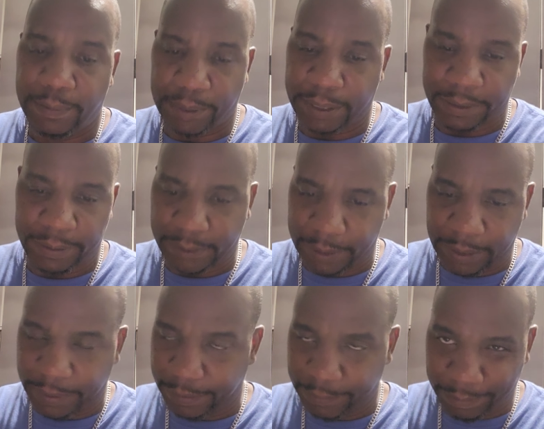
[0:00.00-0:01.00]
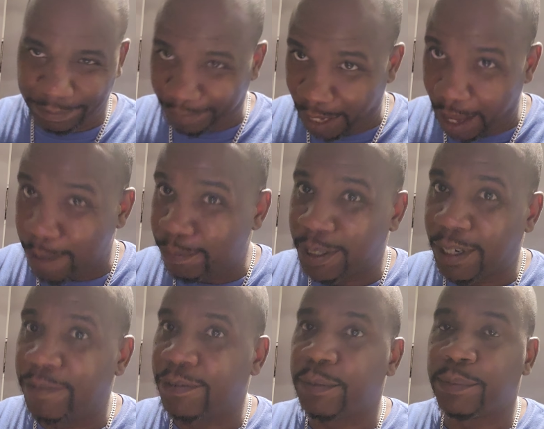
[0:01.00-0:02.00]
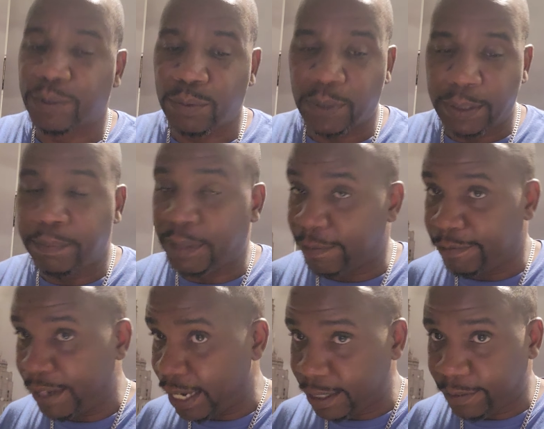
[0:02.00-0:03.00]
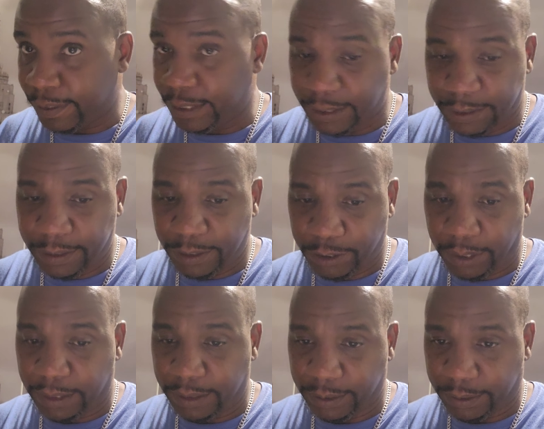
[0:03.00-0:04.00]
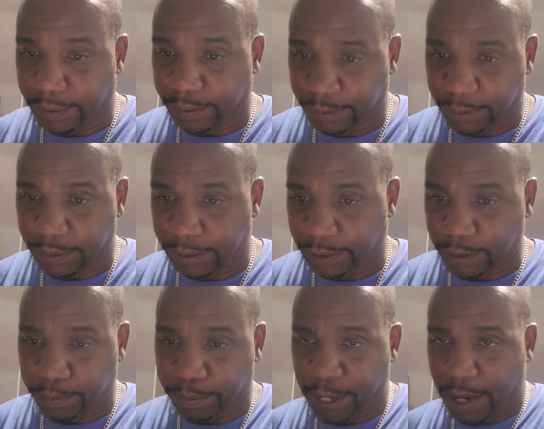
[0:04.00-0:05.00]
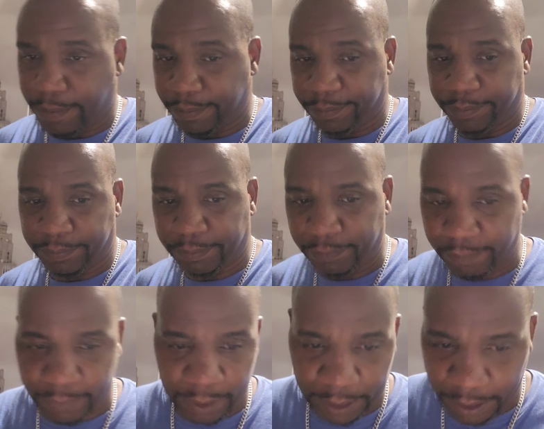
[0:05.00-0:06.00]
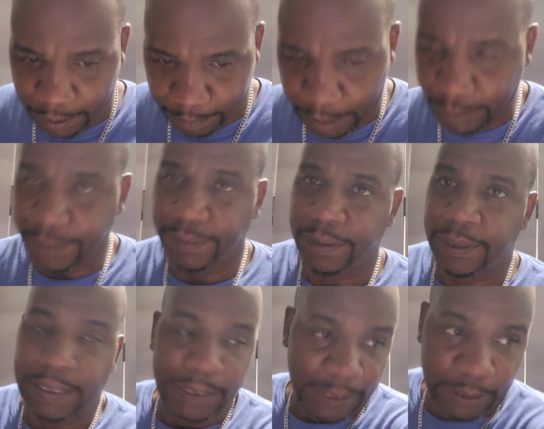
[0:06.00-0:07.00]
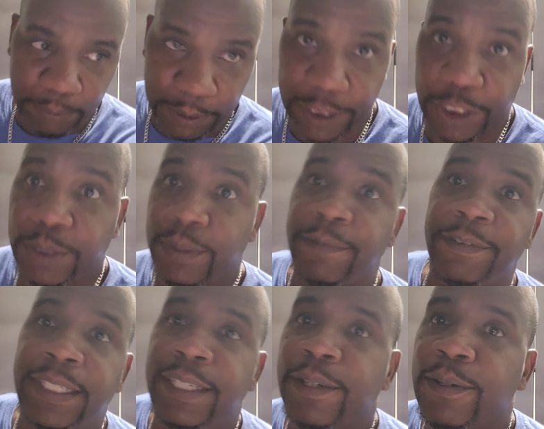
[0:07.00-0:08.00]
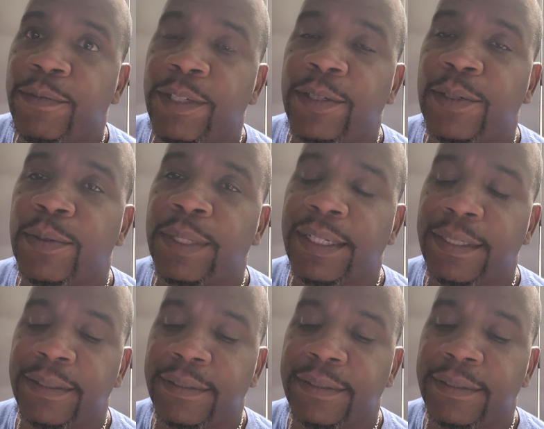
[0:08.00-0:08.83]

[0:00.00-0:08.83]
But I'm comfortable with my factory trigger, so there's no problem. But just want to shoot a video real quick.